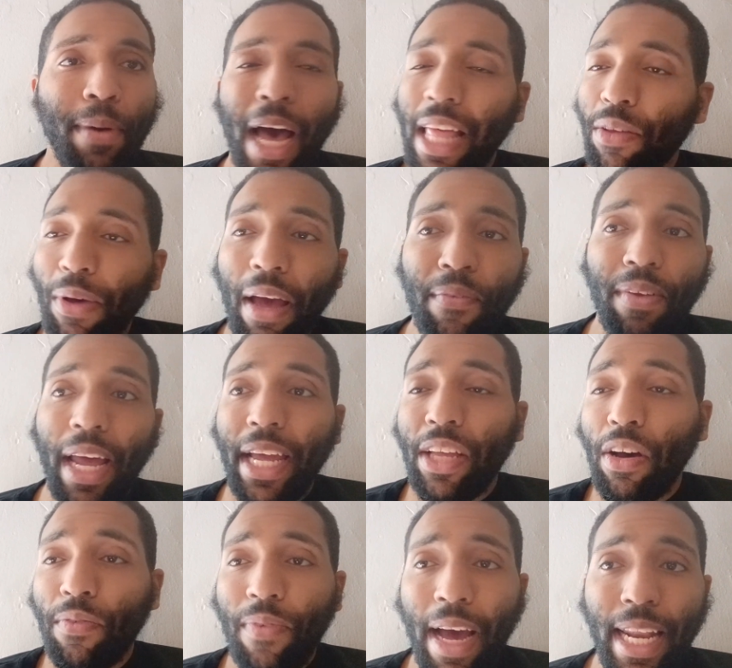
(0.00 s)
But either way, I feel like he's
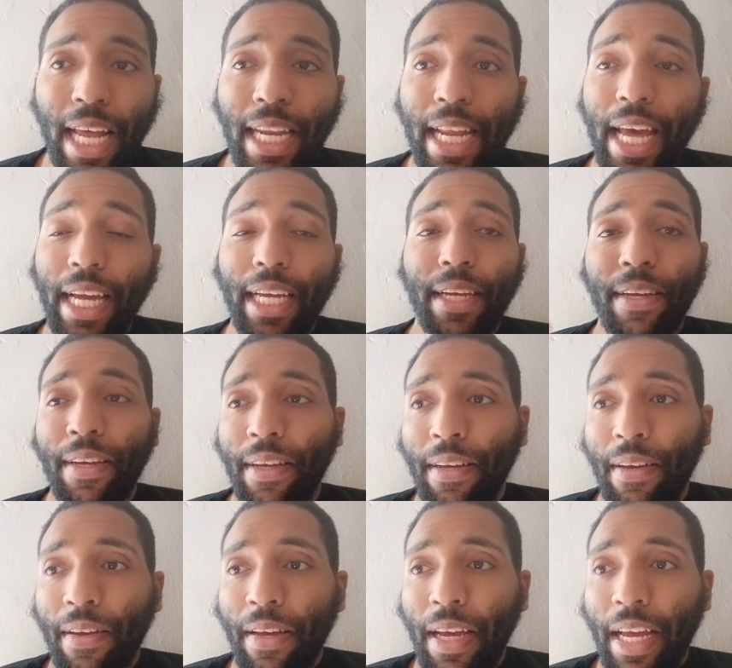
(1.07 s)
going to find that neck
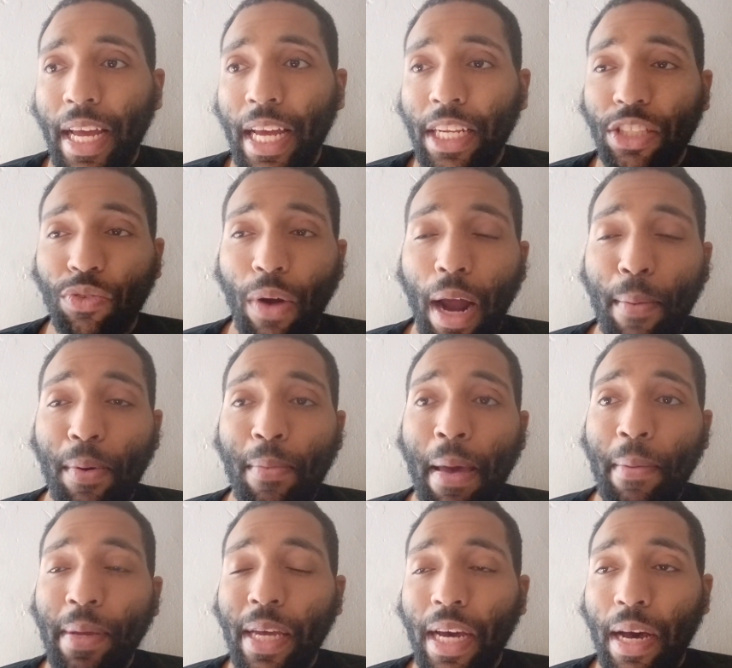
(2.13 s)
in the scramble.
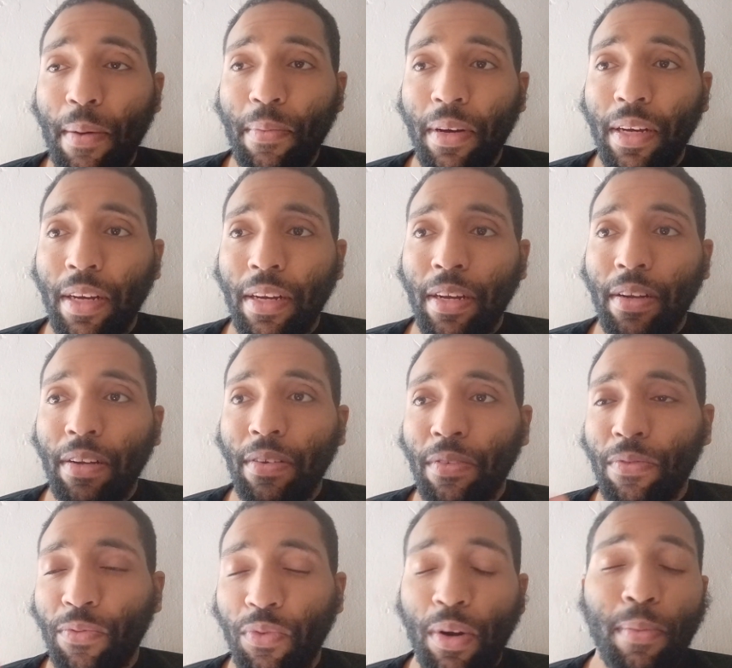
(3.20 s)
Maybe
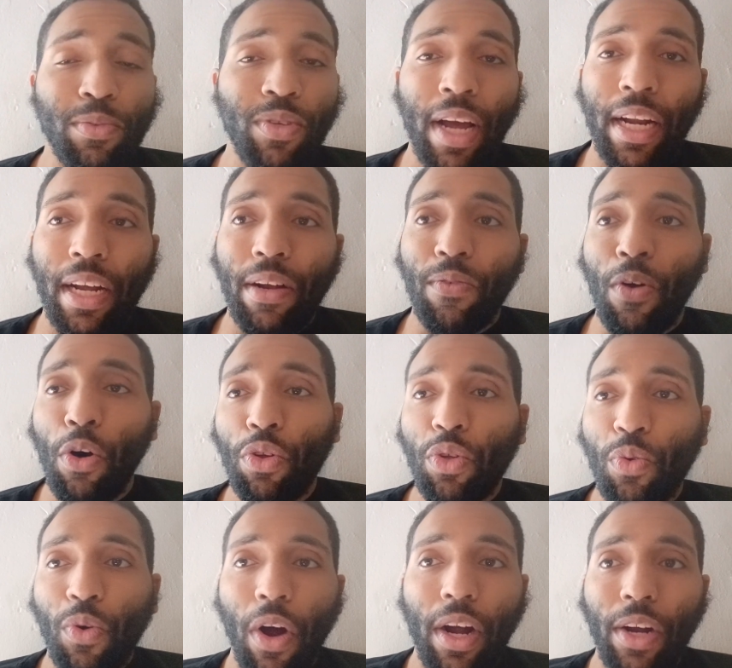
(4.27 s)
Fremd trying to roll
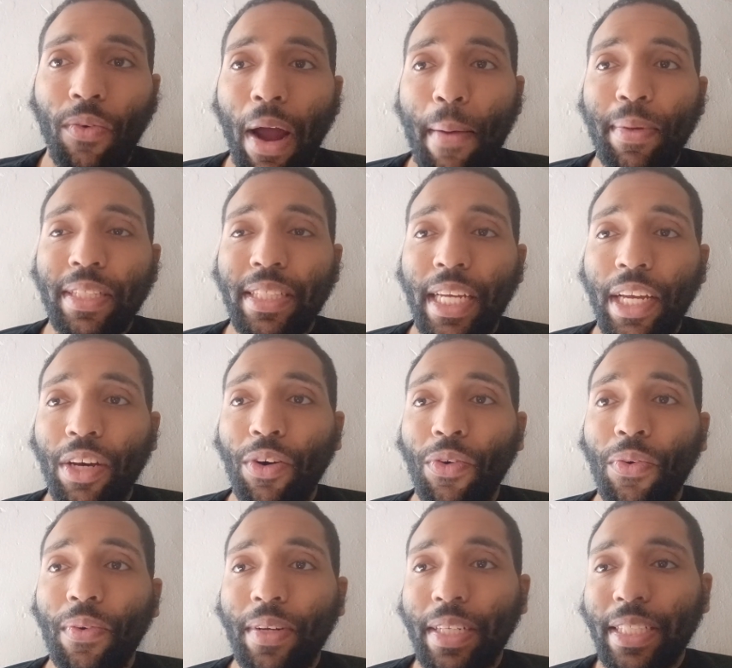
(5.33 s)
through or grab a
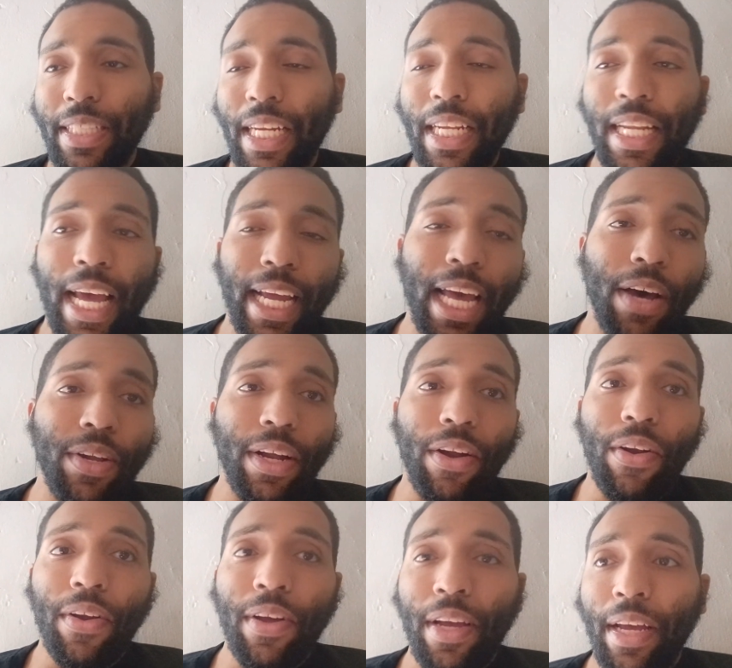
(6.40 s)
single, extend the neck out
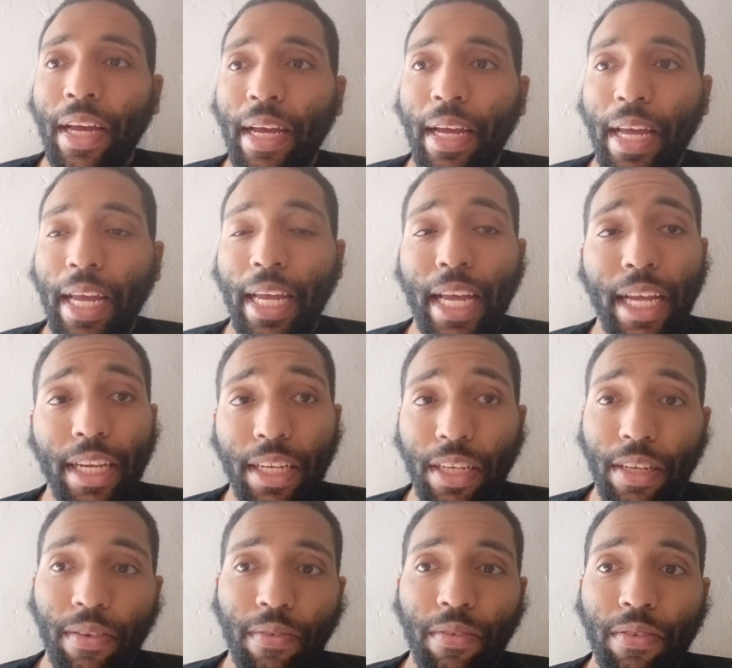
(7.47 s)
there, and get
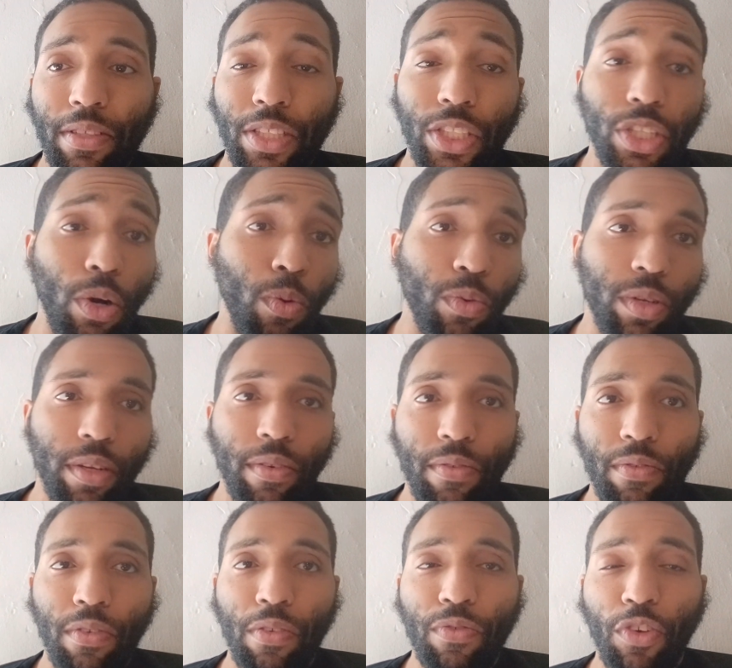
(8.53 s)
choked
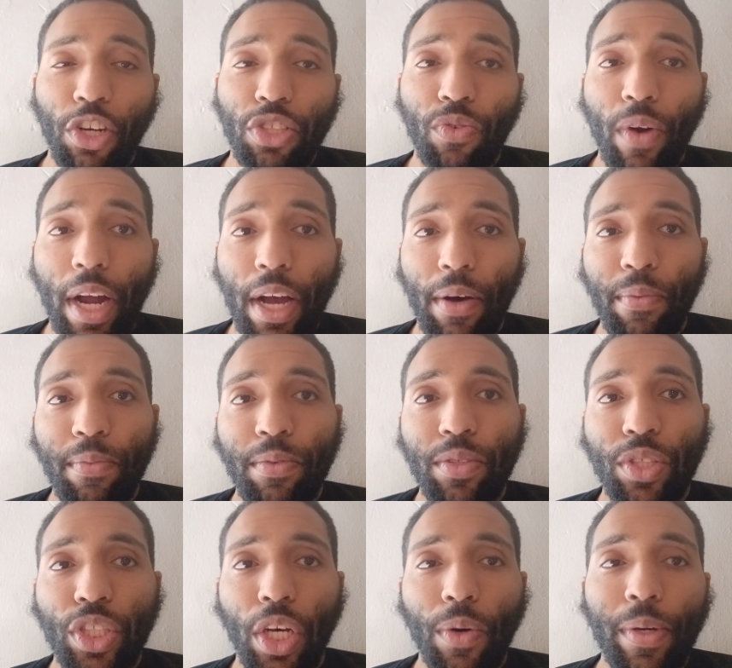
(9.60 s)
first round.
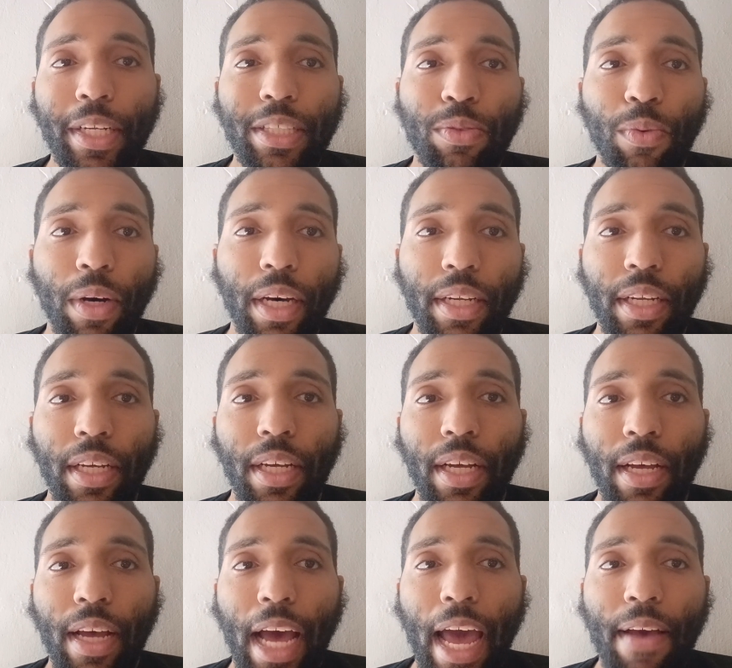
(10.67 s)
So in this one,
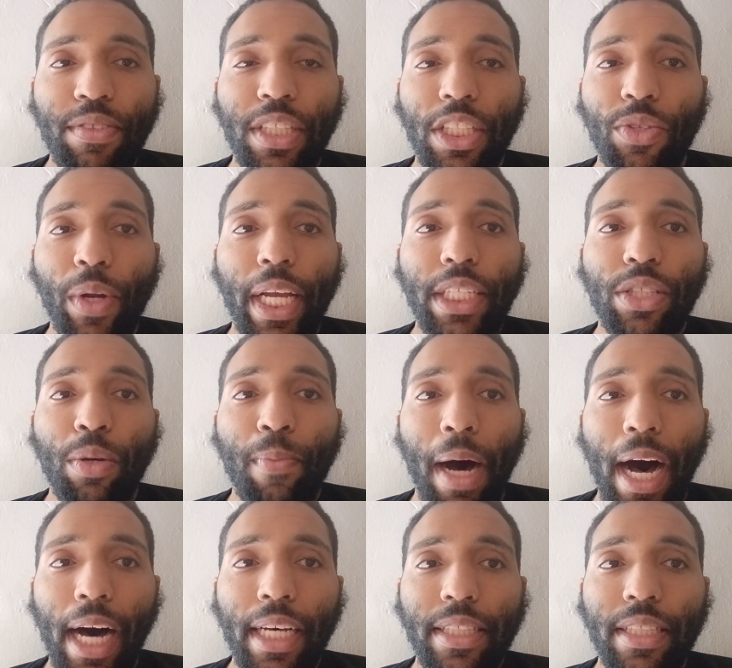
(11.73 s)
I have Sedriques
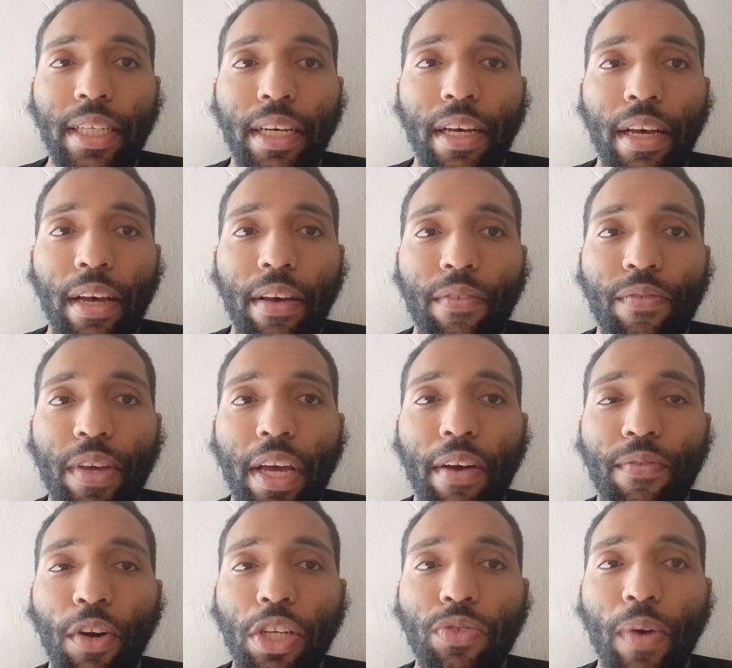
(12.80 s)
Dumas via
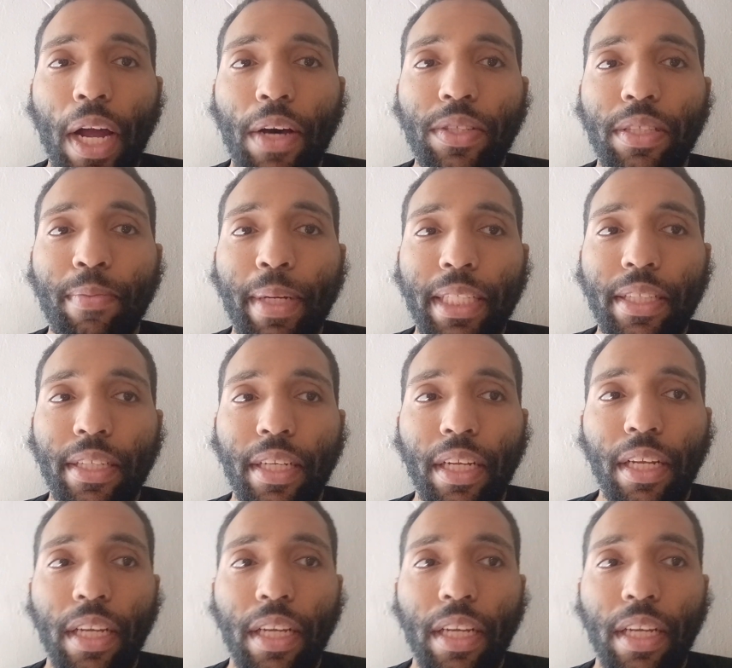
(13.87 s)
first round submission.